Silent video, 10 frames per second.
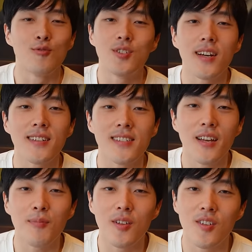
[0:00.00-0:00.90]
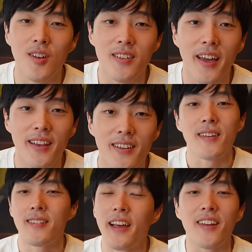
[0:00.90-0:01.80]
would you guys like me to attend
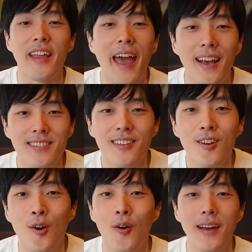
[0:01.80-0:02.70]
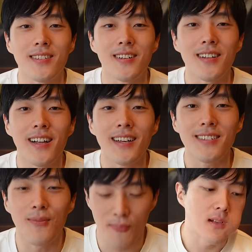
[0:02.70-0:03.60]
like an accent correction class?